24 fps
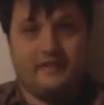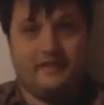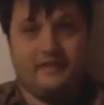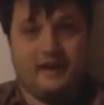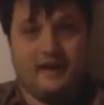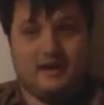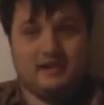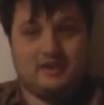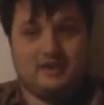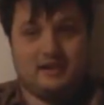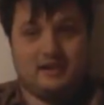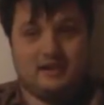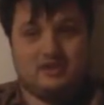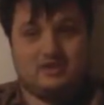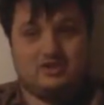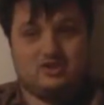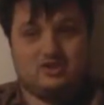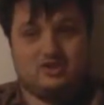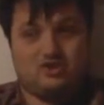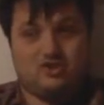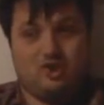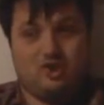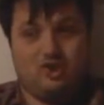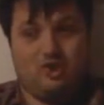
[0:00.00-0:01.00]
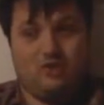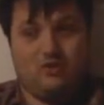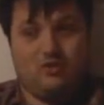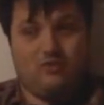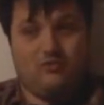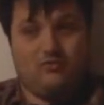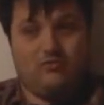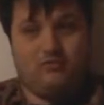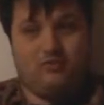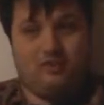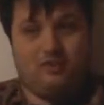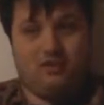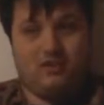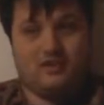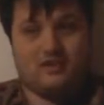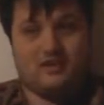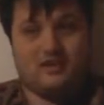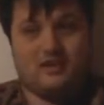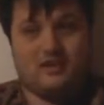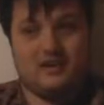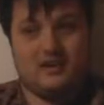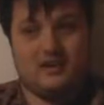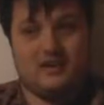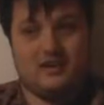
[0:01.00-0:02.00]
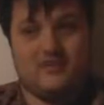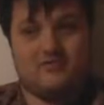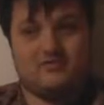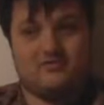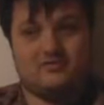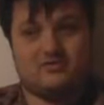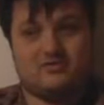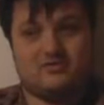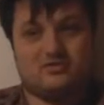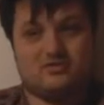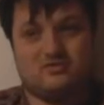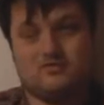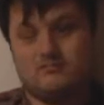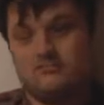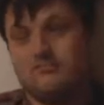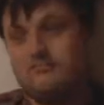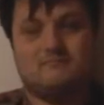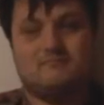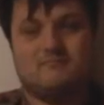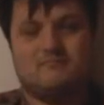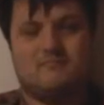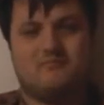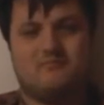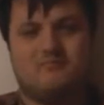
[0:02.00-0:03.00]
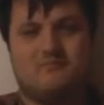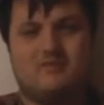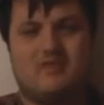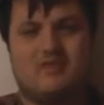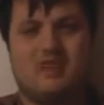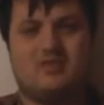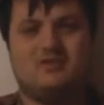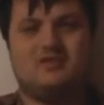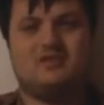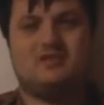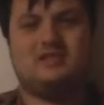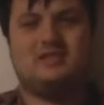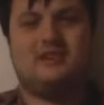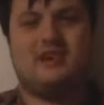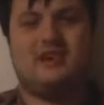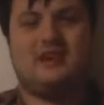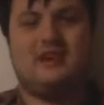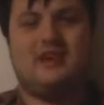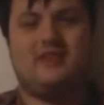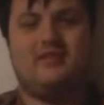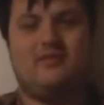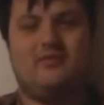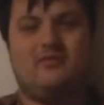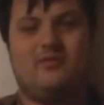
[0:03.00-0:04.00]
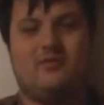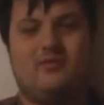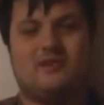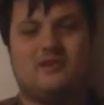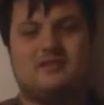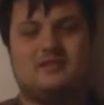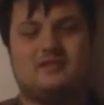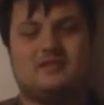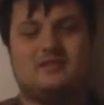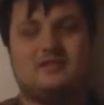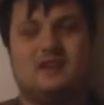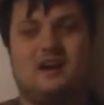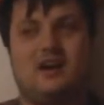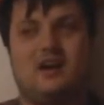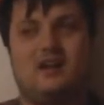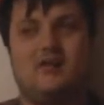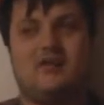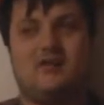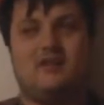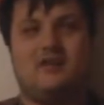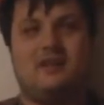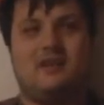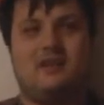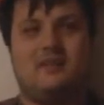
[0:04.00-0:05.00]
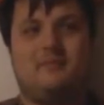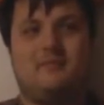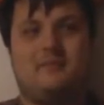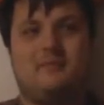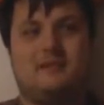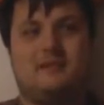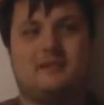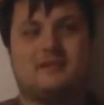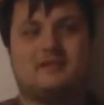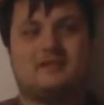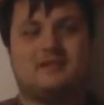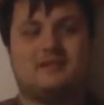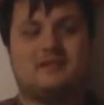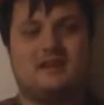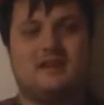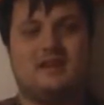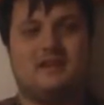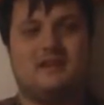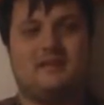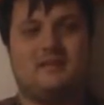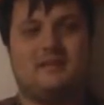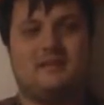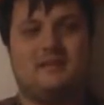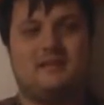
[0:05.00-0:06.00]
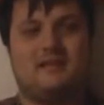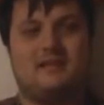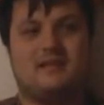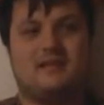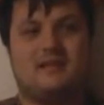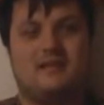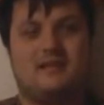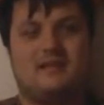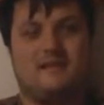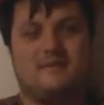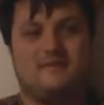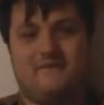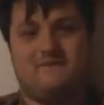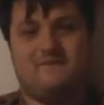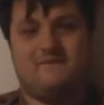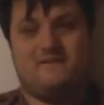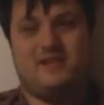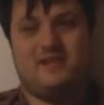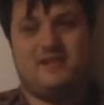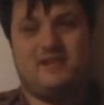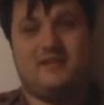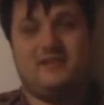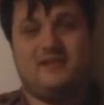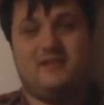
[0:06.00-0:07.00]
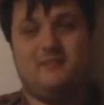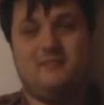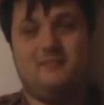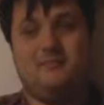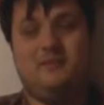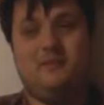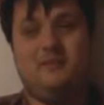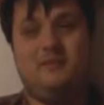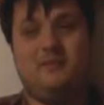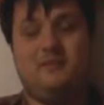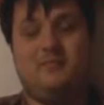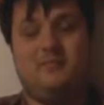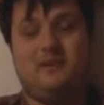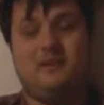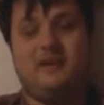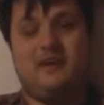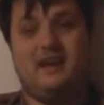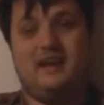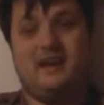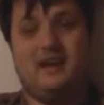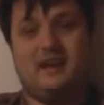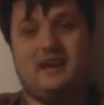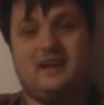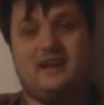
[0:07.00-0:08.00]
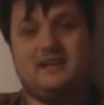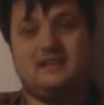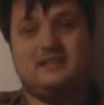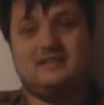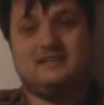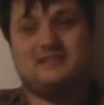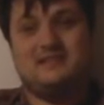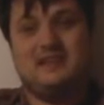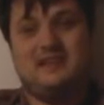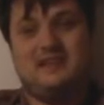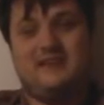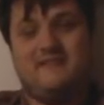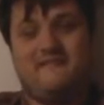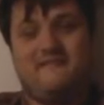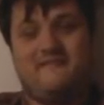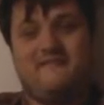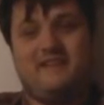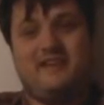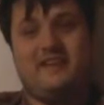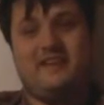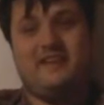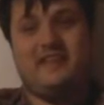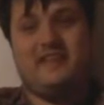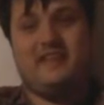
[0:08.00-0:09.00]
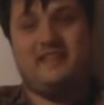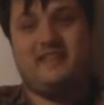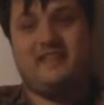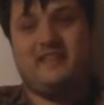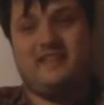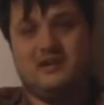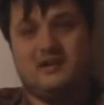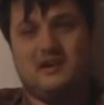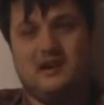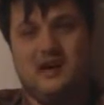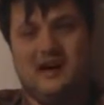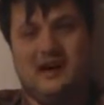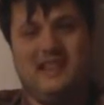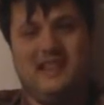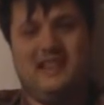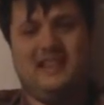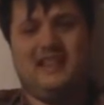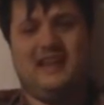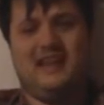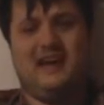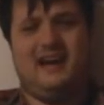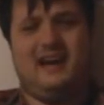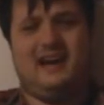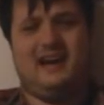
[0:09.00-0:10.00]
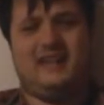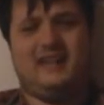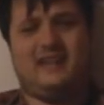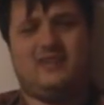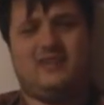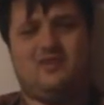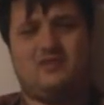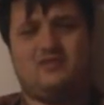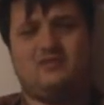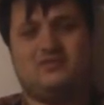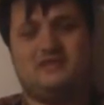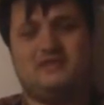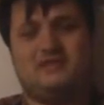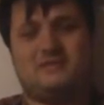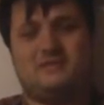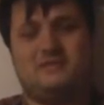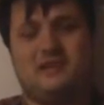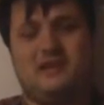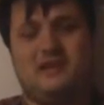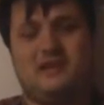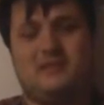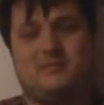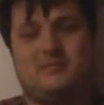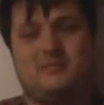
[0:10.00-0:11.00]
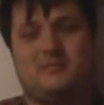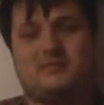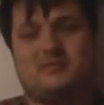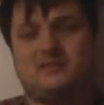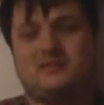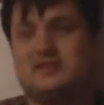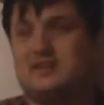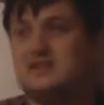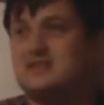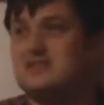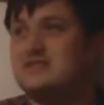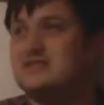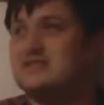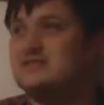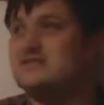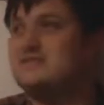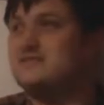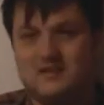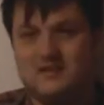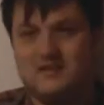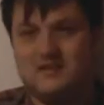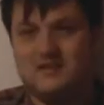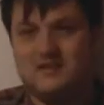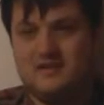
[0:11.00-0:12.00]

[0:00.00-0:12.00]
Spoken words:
That is so fucking awesome. Now Jay walks down the Empire State Building. And the movie ends with a line that doesn't make much sense.